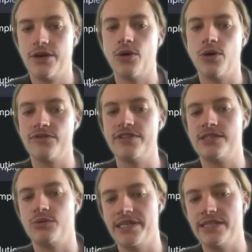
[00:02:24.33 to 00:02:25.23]
All of
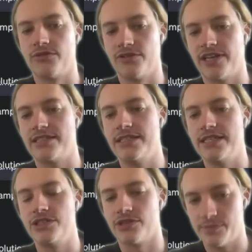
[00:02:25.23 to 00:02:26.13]
this will be reflected
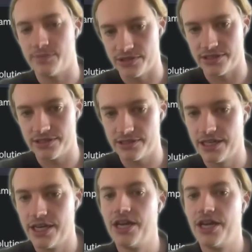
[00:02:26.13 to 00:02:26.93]
in your responses.